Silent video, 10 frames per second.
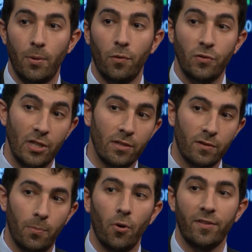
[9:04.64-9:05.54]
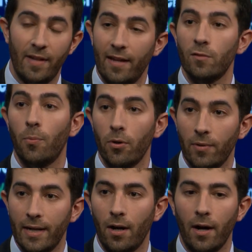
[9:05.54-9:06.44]
both Genius Sports and Sport
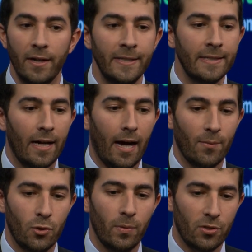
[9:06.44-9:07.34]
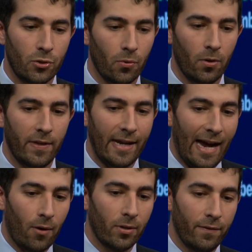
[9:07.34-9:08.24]
Radar to ensure that
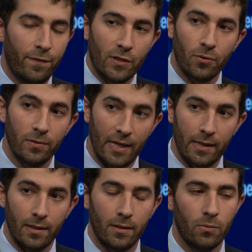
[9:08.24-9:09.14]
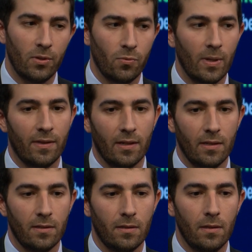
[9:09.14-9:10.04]
our official data, which we think
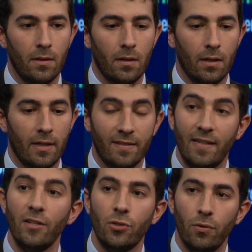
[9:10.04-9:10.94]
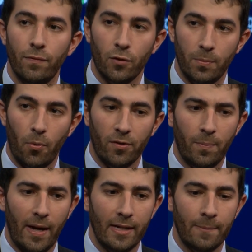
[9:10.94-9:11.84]
is essential for sports
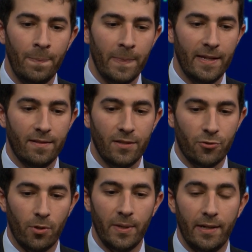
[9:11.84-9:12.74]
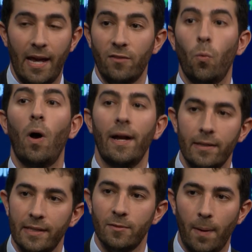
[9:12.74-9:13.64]
betting, is distributed as
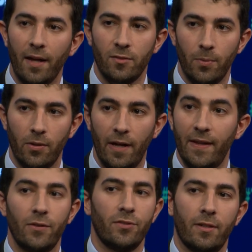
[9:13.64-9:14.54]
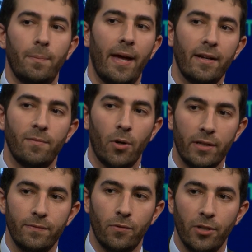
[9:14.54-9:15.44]
widely as possible and that there's a competitive
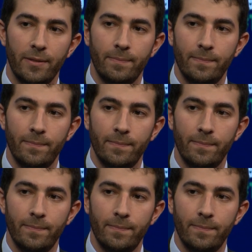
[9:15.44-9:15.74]
market for it.